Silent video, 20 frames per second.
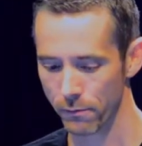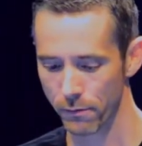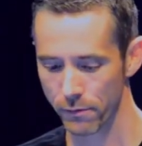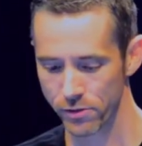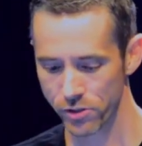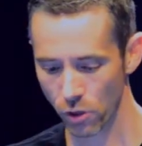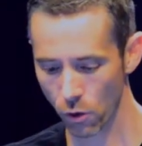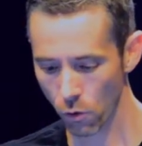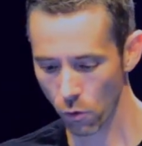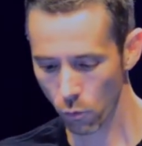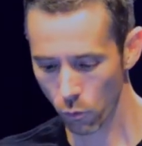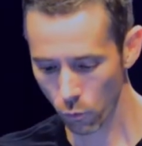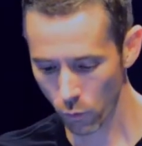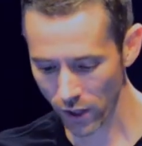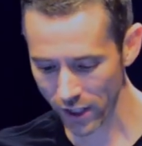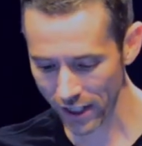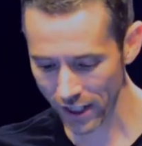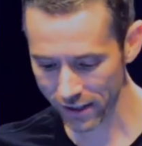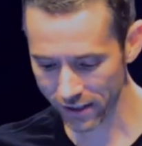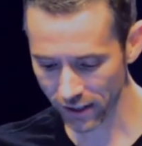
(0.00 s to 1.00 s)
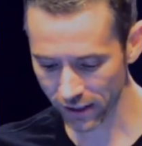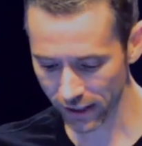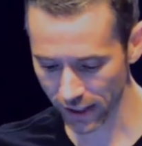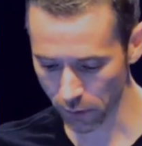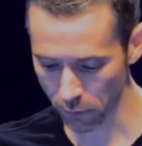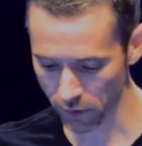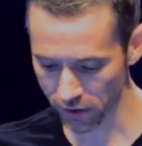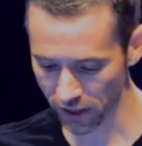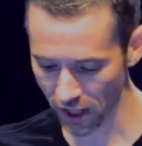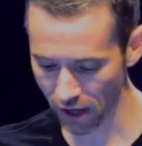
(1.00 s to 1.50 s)
So we need to lead
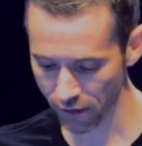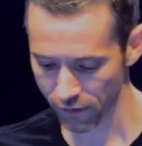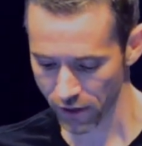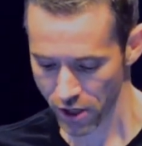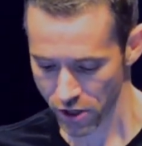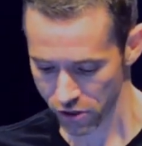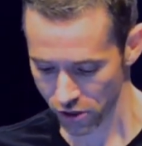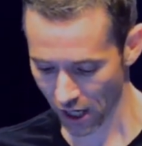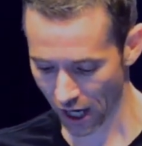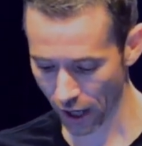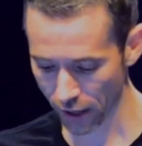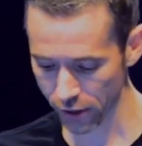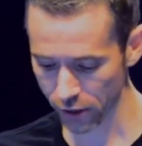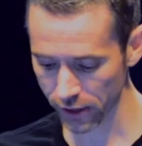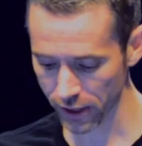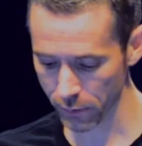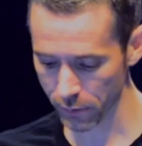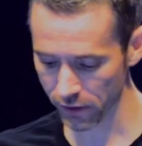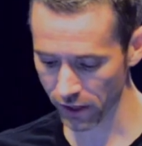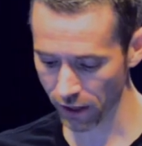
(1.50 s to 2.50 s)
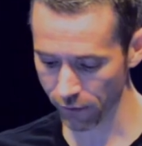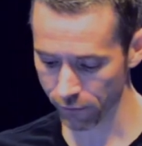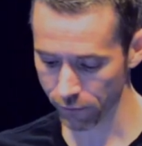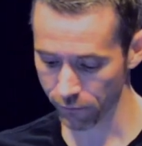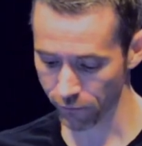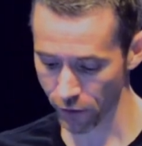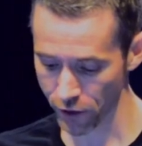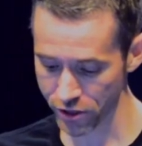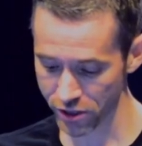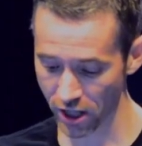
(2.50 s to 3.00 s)
with love. So how do you lead with
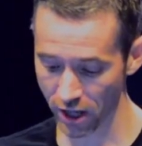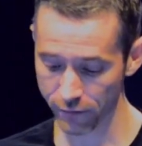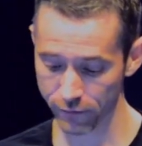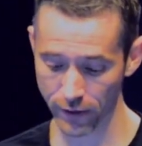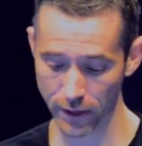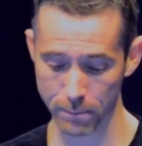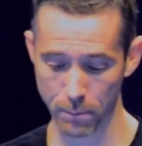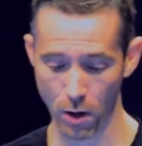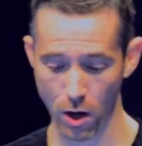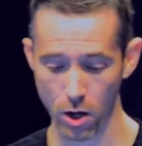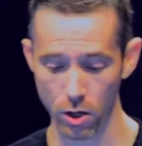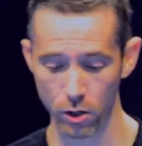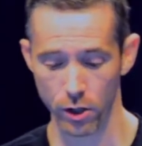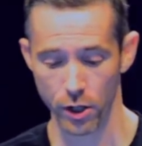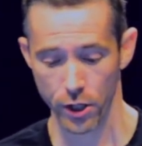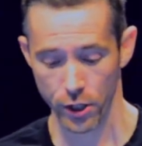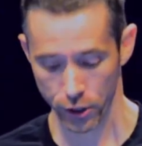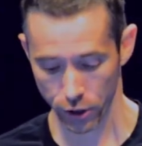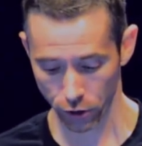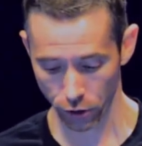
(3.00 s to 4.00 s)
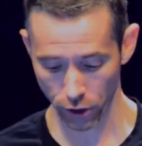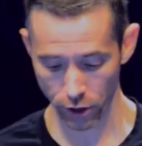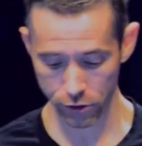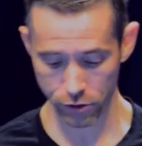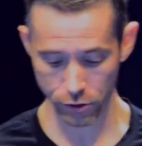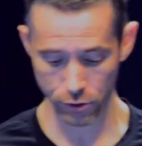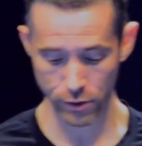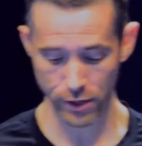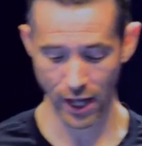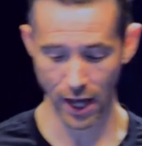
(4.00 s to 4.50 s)
love? First off, like Paul, you're going to
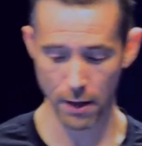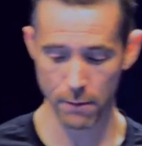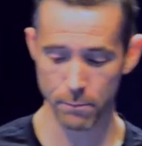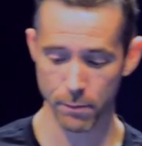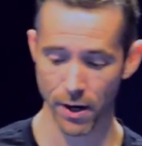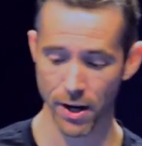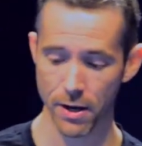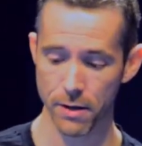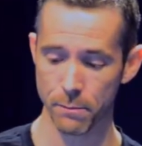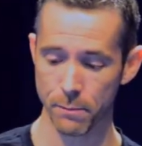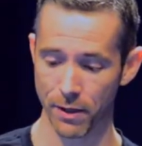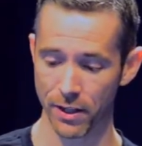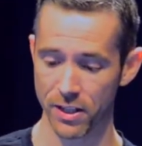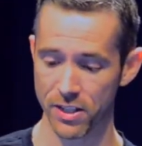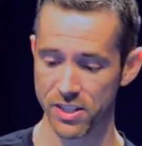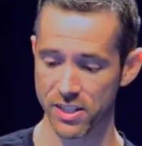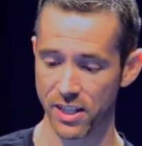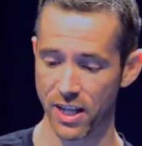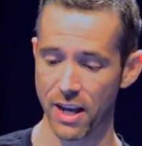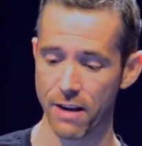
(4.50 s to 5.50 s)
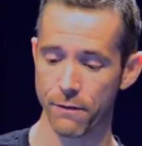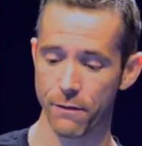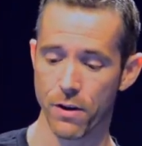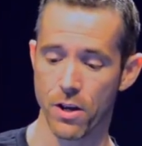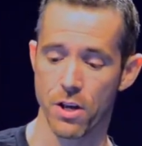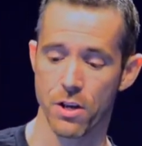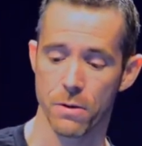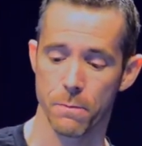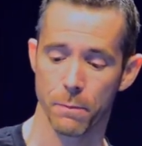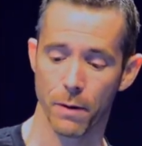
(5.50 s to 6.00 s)
do that by being a slave.
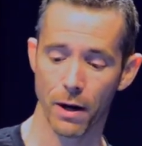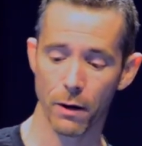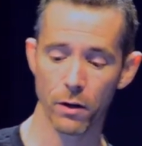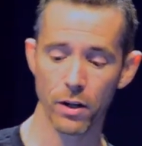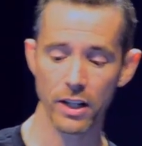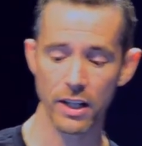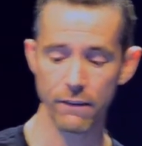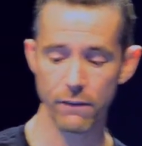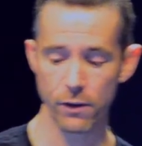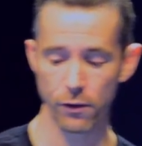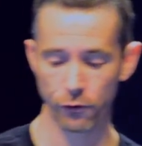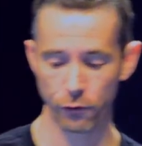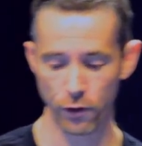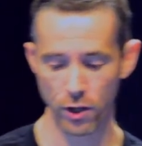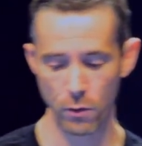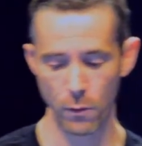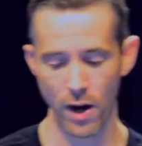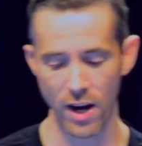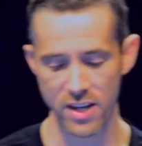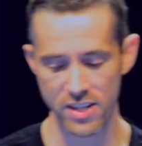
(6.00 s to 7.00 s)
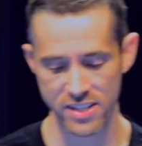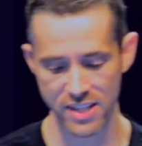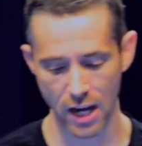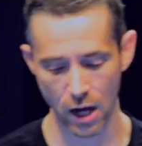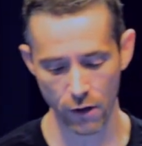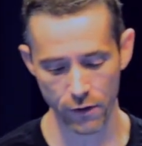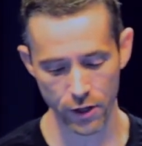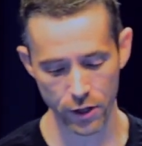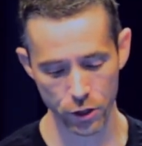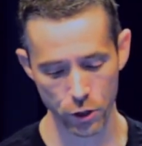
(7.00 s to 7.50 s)
But I'm going to give you three ways
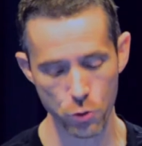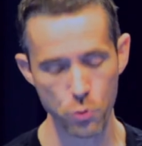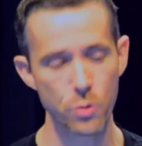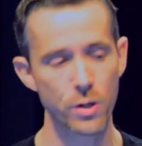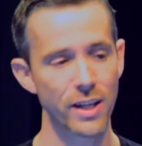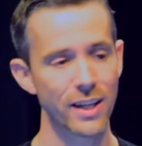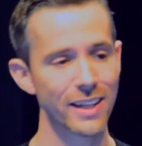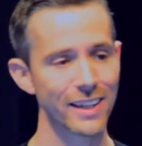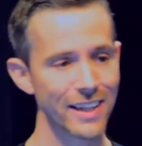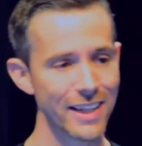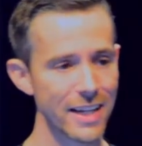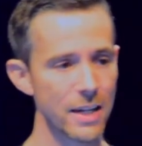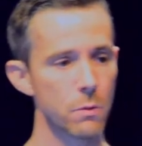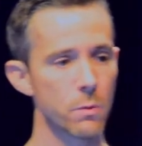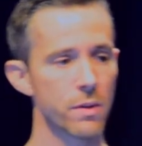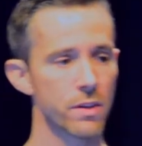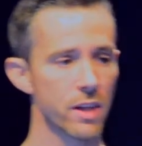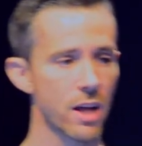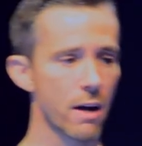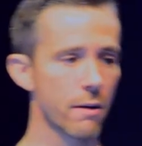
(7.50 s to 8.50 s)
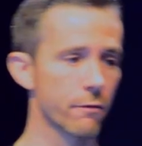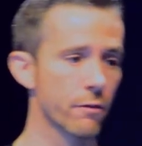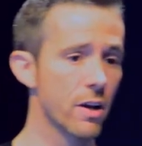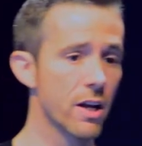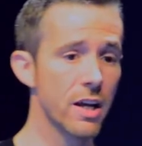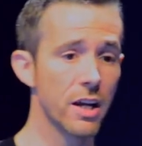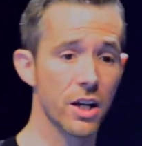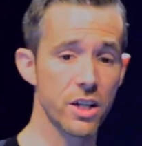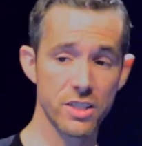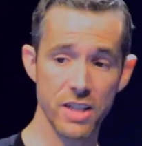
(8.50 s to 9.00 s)
now that you can lead with love,
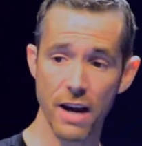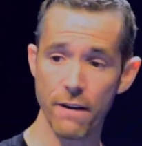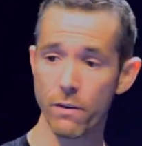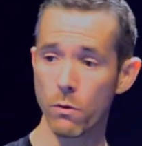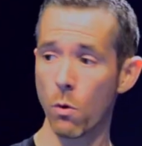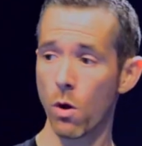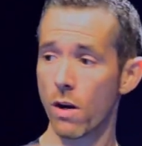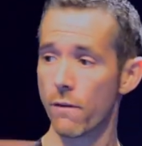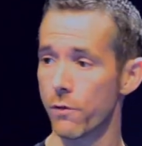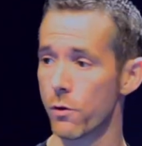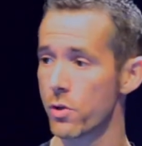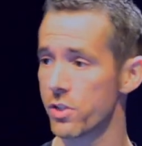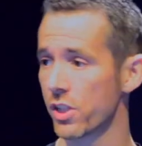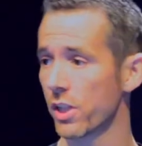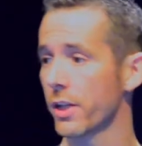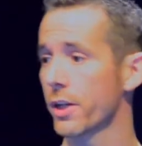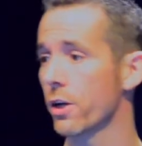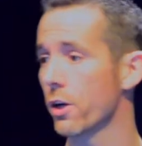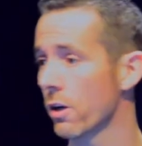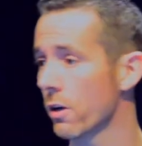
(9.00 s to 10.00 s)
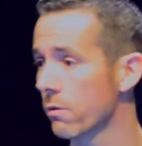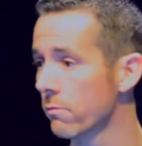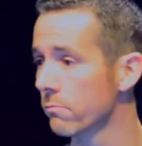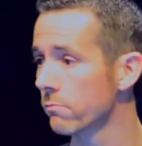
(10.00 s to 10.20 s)
because every one of you is a leader.